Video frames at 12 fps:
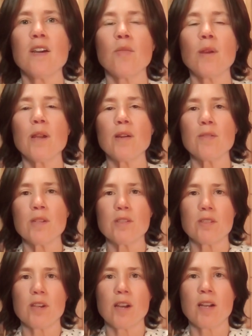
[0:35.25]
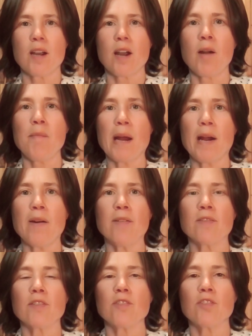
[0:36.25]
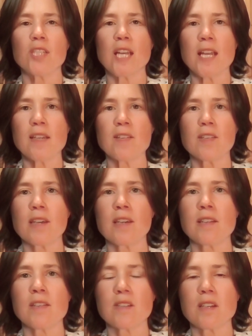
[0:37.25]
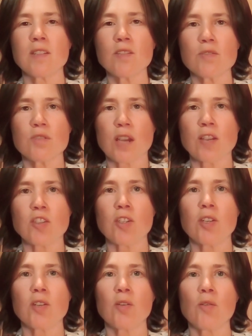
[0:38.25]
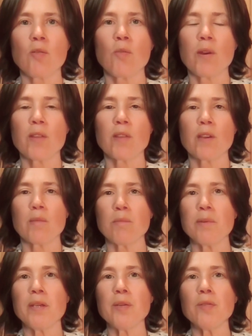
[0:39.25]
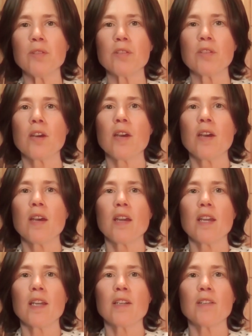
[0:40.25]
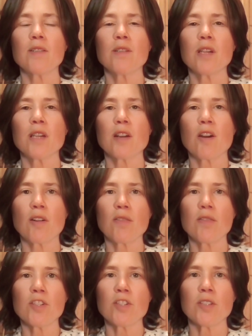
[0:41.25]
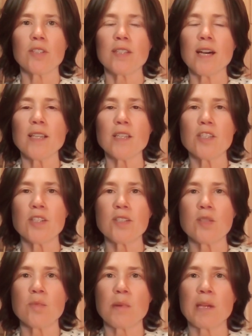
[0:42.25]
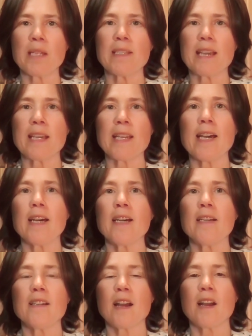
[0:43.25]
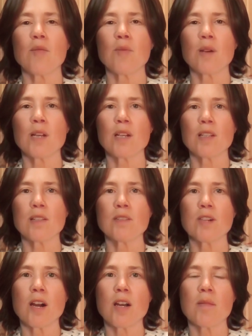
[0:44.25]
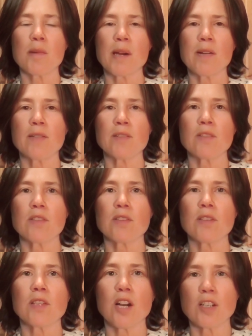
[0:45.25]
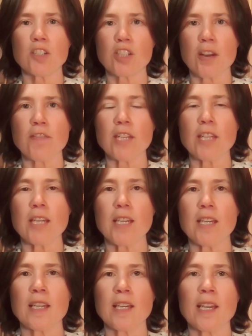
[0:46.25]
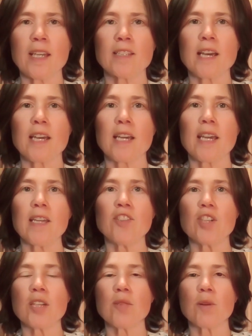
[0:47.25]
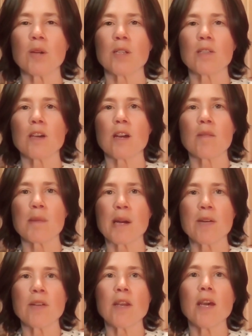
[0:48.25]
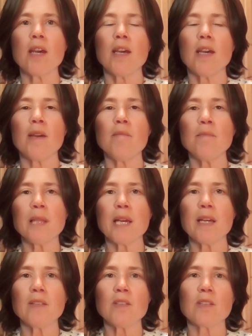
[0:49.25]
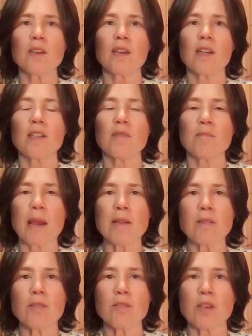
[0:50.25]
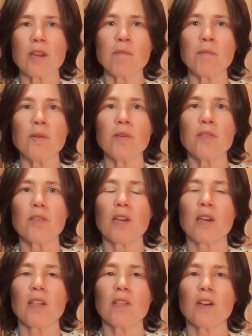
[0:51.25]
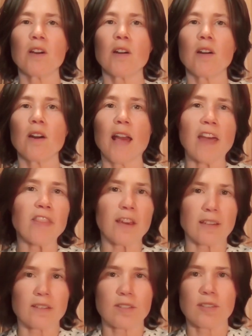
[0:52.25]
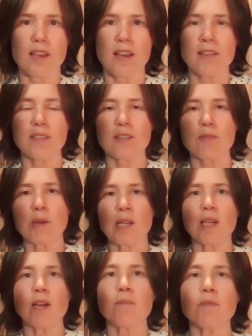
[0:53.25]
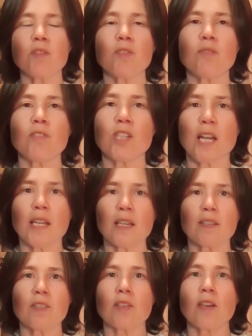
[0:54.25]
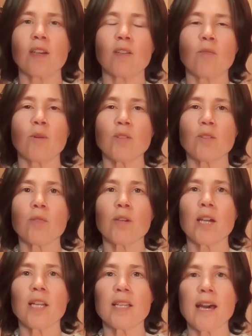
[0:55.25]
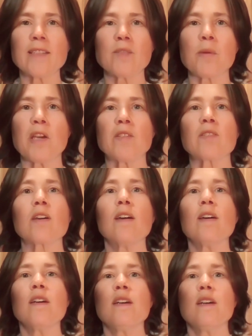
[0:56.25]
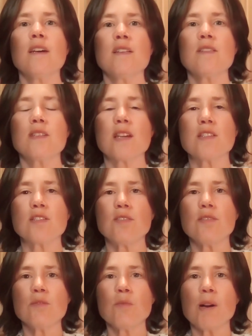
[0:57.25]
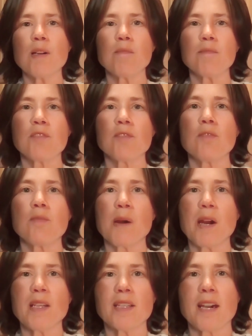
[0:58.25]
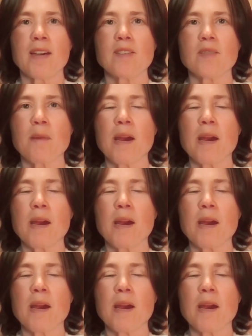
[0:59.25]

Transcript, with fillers: We are going to talk about genetics and its intersection with compute, including artificial intelligence, big data. We're going to talk about longevity and anti-aging. We're going to talk about implants and microsamples and ethics as it, when it comes to genetics and what's going on in that space. Stay tuned. Welcome to the podcast,